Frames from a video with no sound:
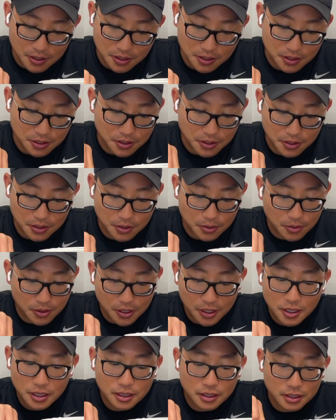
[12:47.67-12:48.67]
You go to
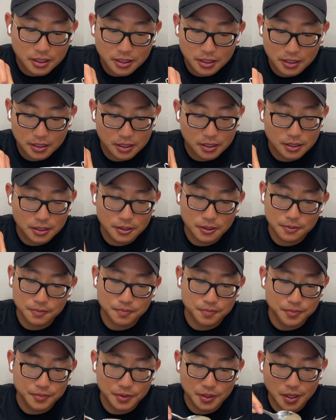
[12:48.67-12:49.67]
work,
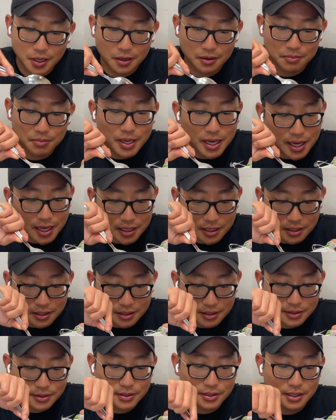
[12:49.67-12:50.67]
you come back,
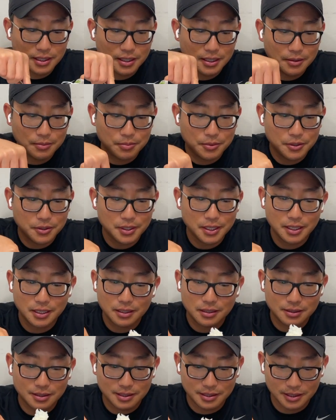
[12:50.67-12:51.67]
you sleep, you eat
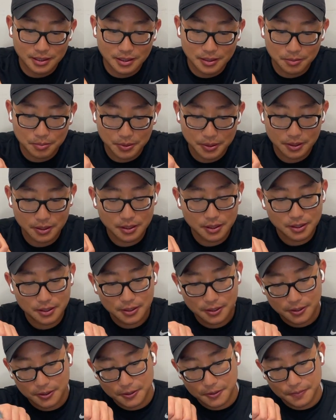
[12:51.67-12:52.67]
and sleep.
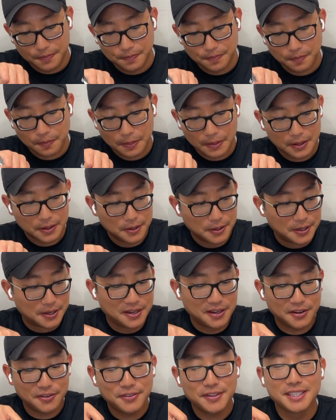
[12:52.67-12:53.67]

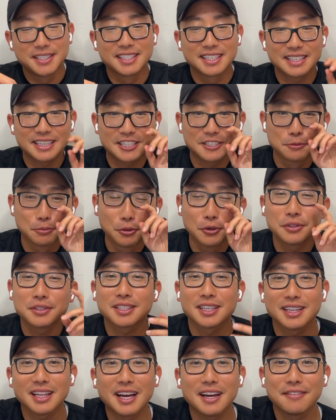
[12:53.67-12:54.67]
Obviously there's more
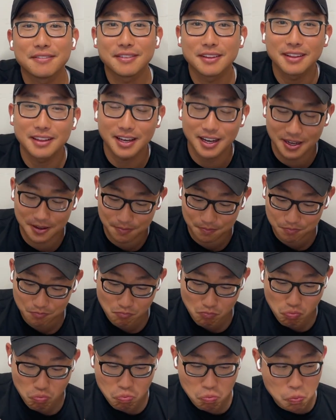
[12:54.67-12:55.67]
to life than that.
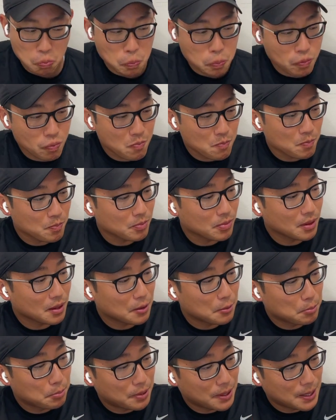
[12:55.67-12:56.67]

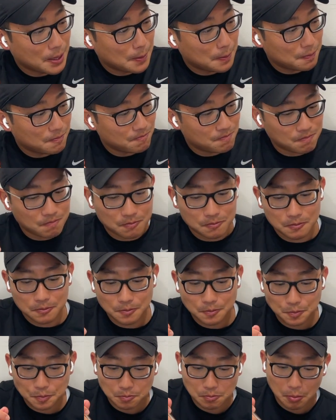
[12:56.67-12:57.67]
But
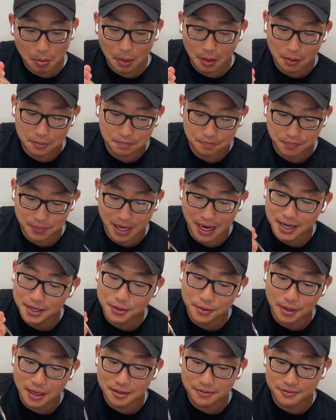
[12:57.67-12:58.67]
I
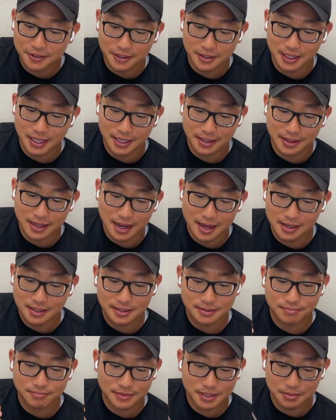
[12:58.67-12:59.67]
know I felt like
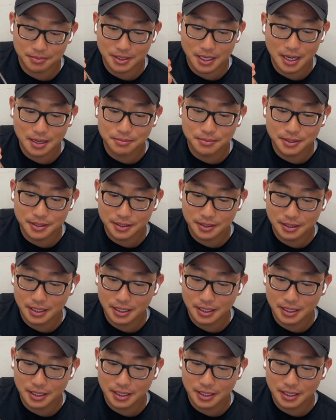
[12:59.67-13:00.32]
that sometimes.